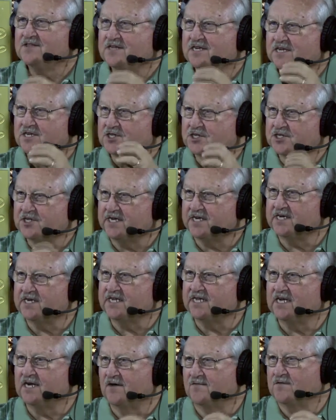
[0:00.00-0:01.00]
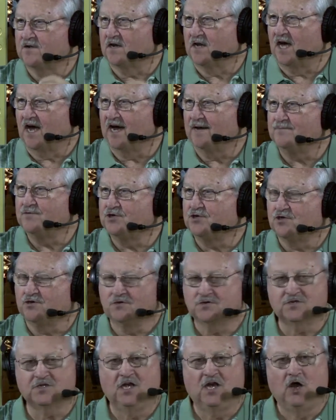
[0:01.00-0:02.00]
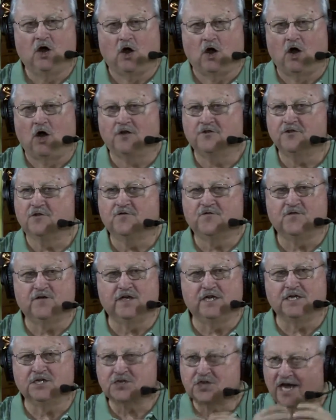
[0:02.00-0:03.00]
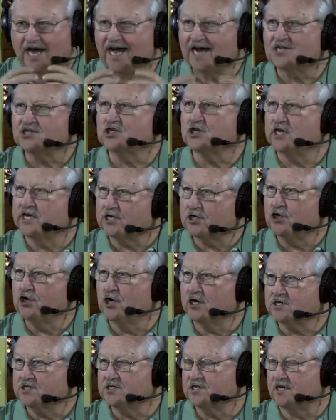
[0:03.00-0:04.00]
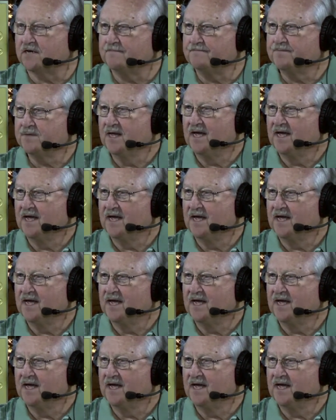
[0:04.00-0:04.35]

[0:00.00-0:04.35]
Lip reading: The acidity of the lime juice on the fish actually cooks it.